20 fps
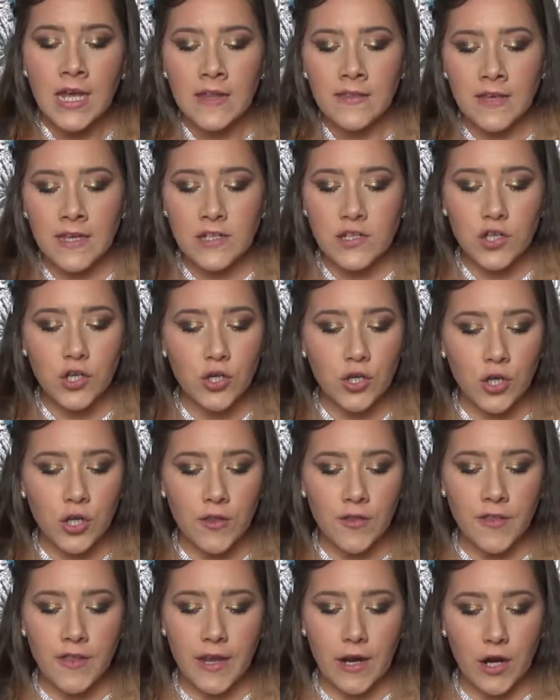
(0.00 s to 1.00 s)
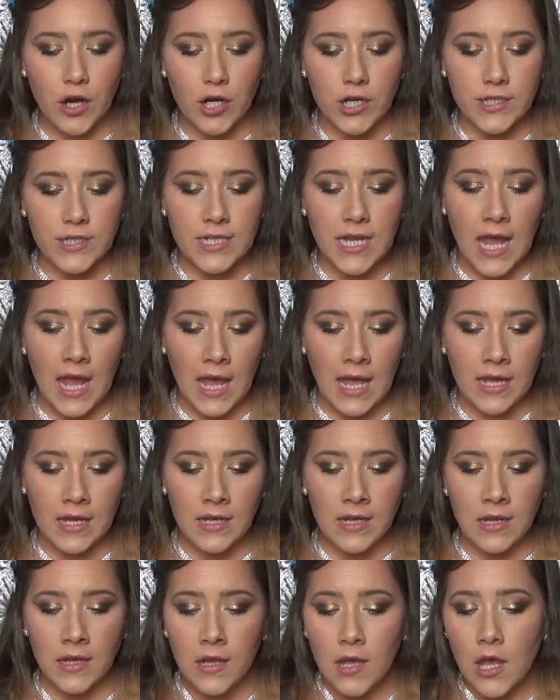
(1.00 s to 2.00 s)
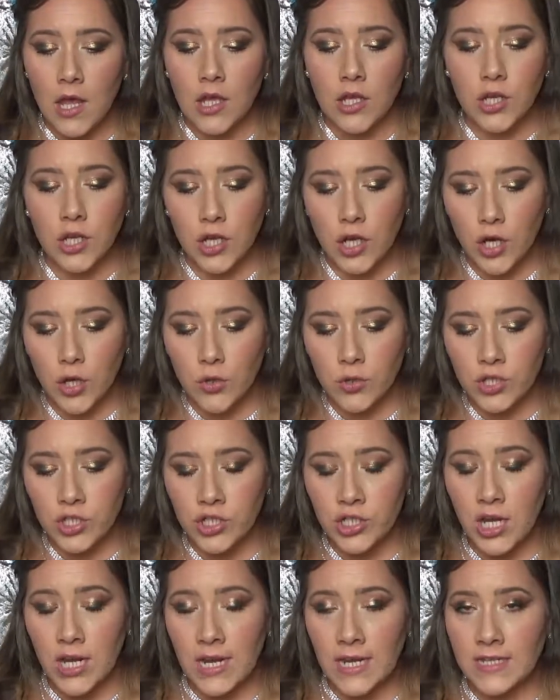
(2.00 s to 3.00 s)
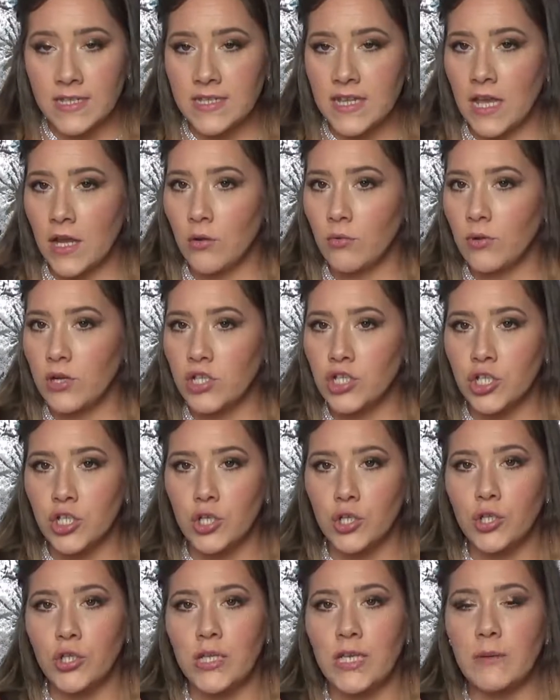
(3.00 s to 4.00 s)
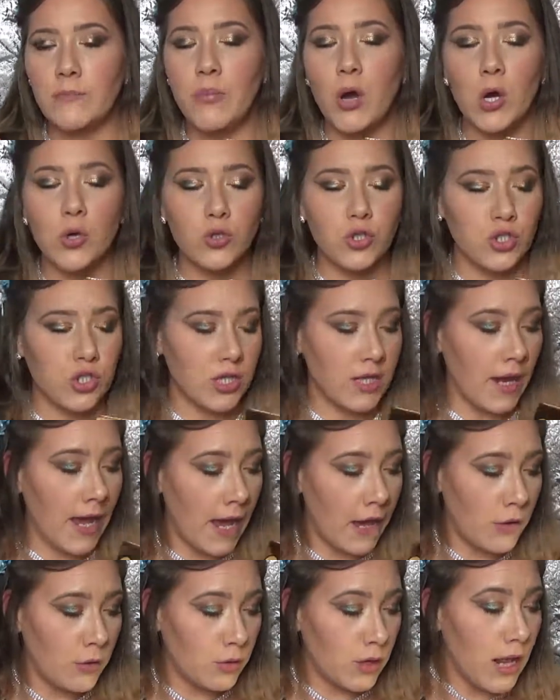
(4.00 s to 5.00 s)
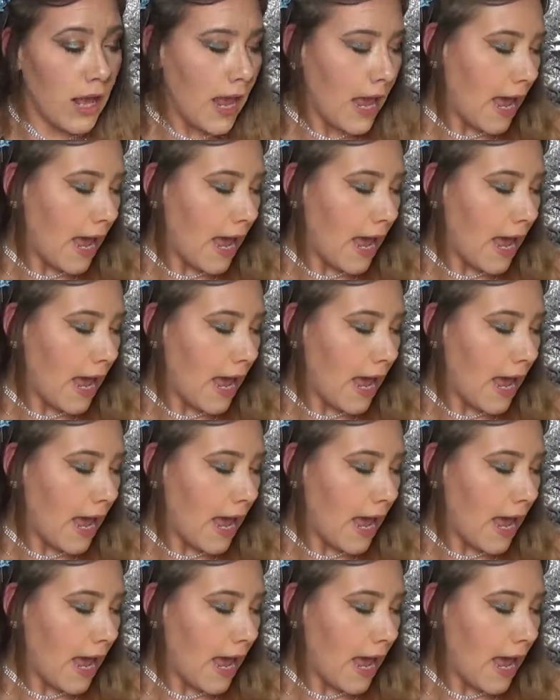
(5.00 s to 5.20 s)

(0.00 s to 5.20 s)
They took their 10, you know, shades they originally posted out,